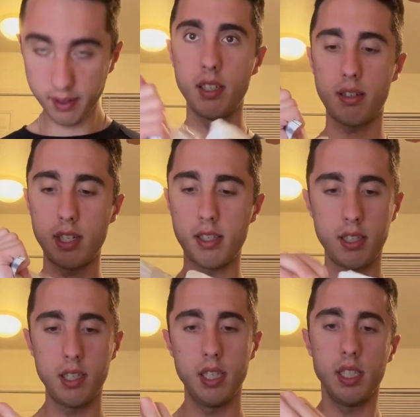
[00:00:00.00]
All right.
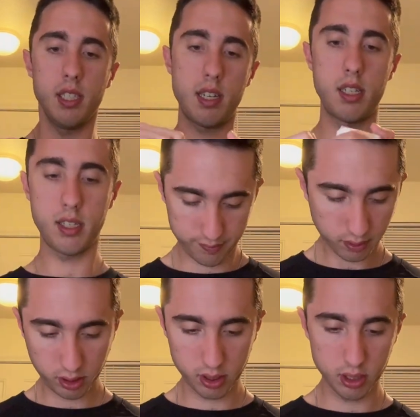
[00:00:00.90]

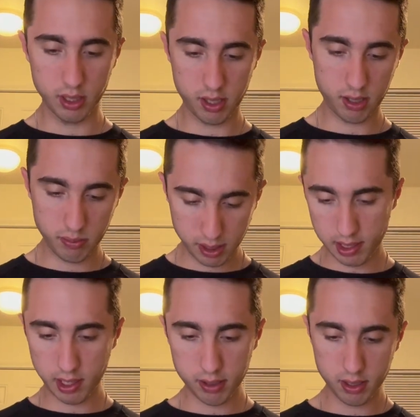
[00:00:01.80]
Let's see what we
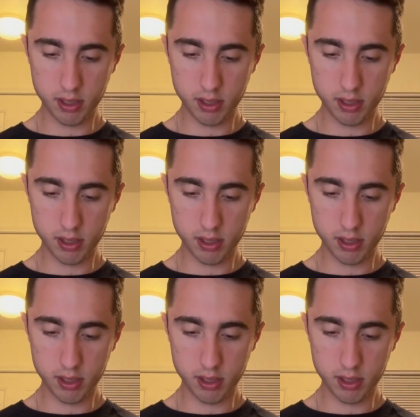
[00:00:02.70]
got here.